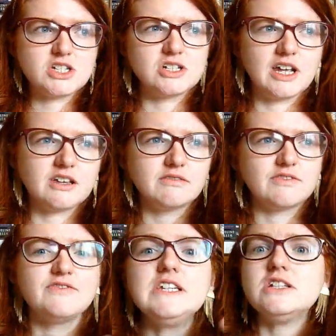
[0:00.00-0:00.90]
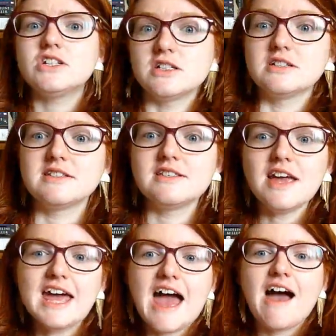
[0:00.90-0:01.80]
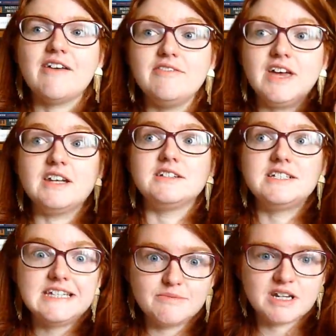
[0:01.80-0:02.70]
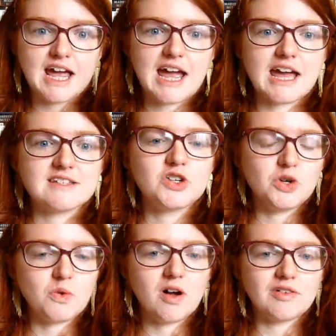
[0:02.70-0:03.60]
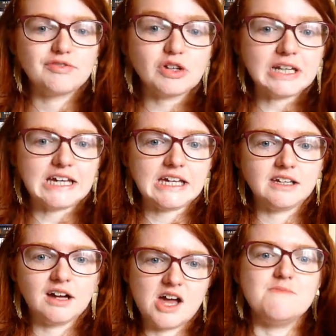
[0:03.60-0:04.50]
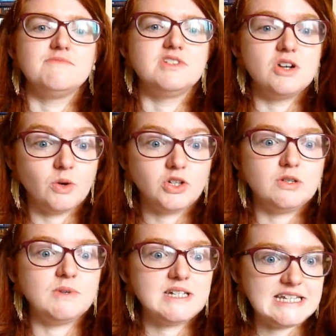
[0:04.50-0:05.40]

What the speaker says: like features. And then demon caste, who are fully not human,